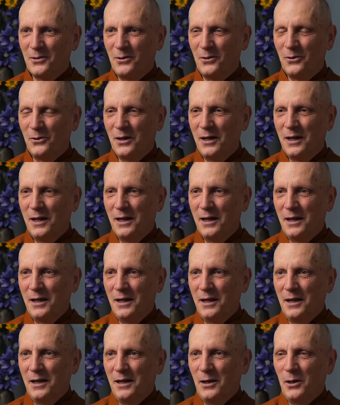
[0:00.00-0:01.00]
You know,
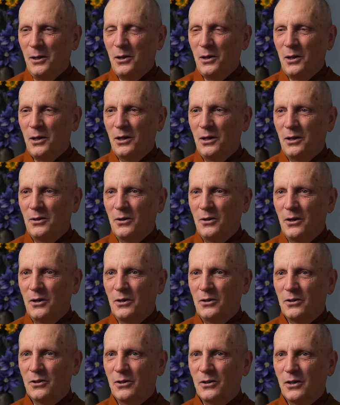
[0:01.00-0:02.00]
it,
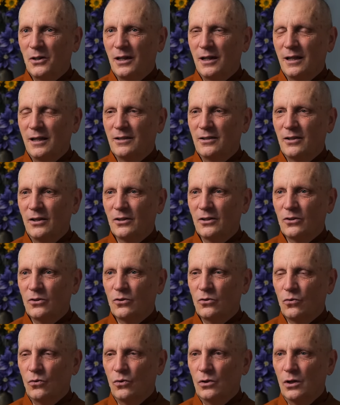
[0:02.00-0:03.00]
it's it's an
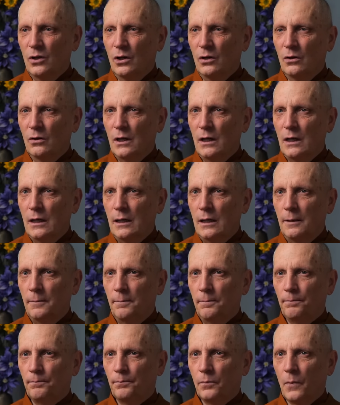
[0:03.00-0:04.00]
extraordinary
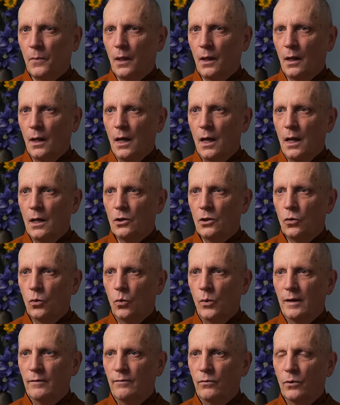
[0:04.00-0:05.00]

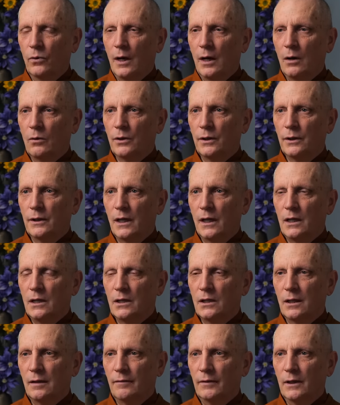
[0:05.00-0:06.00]
24 hour a day,
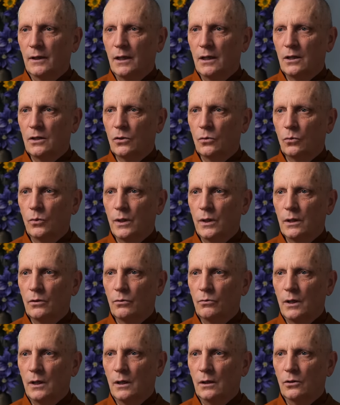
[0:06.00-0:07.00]
seven days a week,
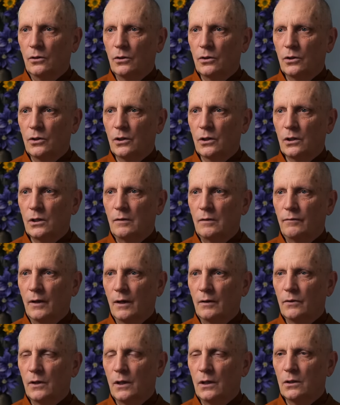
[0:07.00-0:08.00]

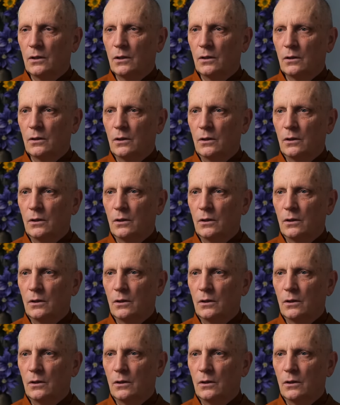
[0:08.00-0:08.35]
365 days a